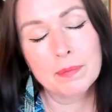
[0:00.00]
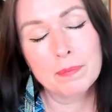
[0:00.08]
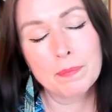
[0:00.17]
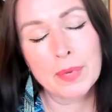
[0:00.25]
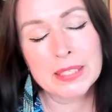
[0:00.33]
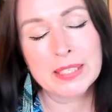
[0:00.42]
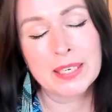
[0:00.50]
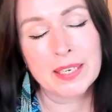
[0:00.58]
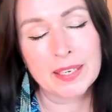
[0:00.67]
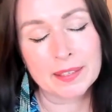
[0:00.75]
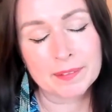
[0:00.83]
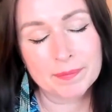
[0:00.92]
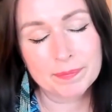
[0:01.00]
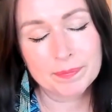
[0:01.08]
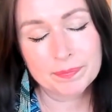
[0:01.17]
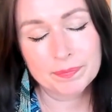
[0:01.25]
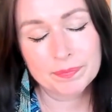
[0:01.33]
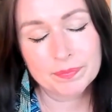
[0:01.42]
"My dear,
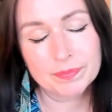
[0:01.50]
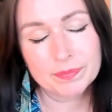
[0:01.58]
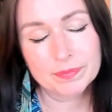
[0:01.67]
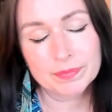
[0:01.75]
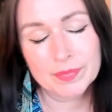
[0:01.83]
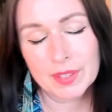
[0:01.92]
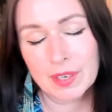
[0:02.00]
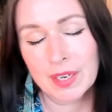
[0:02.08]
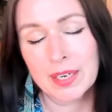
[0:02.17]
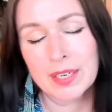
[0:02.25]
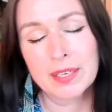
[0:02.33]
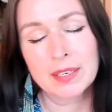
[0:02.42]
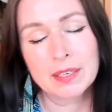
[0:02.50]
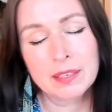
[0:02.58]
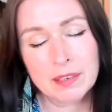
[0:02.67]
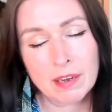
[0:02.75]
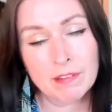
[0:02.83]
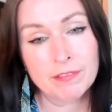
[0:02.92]
I
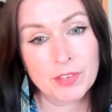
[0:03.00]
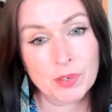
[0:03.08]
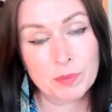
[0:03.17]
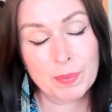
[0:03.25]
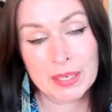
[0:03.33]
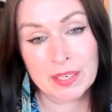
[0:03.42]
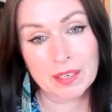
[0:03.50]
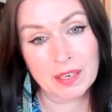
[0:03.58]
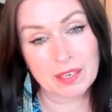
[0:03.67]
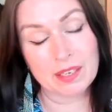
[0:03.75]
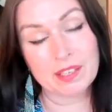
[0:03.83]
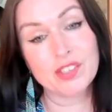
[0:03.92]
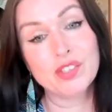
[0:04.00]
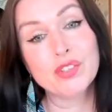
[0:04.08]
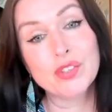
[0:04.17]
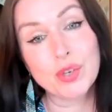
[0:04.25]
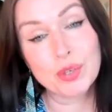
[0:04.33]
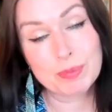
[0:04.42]
love you being here
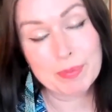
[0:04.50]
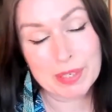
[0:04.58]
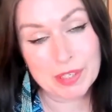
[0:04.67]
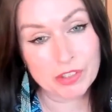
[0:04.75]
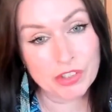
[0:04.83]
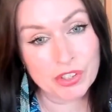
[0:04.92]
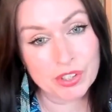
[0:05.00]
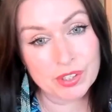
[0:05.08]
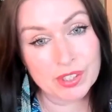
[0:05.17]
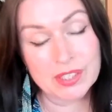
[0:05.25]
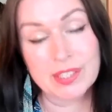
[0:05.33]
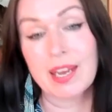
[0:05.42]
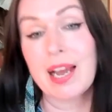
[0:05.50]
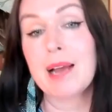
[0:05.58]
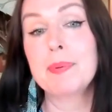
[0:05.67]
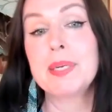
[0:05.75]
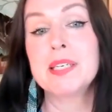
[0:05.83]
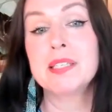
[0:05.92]
so much. It's the
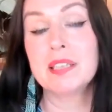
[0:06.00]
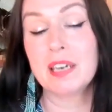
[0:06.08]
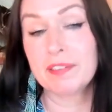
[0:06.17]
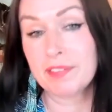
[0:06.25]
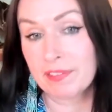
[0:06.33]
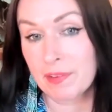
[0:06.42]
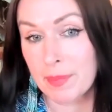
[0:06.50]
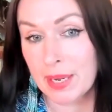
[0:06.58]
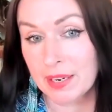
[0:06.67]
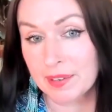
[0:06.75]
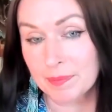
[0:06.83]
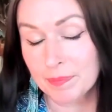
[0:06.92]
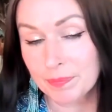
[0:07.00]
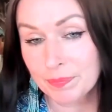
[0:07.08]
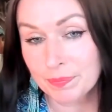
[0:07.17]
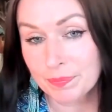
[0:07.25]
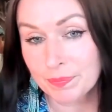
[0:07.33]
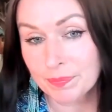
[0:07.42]
happiest I've ever been.
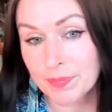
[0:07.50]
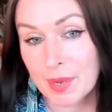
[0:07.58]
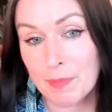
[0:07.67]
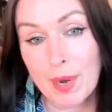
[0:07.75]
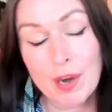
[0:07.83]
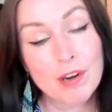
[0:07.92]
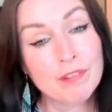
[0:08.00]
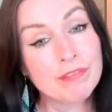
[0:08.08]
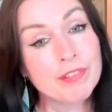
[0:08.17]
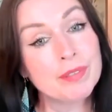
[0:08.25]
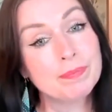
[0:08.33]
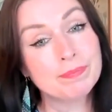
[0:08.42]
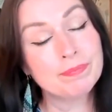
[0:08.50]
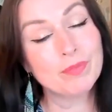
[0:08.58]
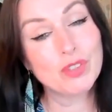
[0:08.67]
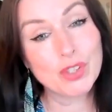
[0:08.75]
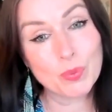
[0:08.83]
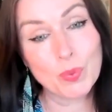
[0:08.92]
Apart from
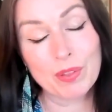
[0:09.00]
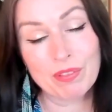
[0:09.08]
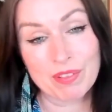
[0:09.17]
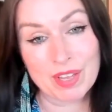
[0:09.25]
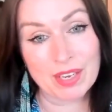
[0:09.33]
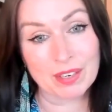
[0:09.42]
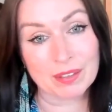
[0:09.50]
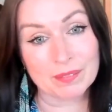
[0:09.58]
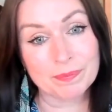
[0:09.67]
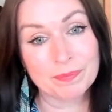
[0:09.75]
just one thing.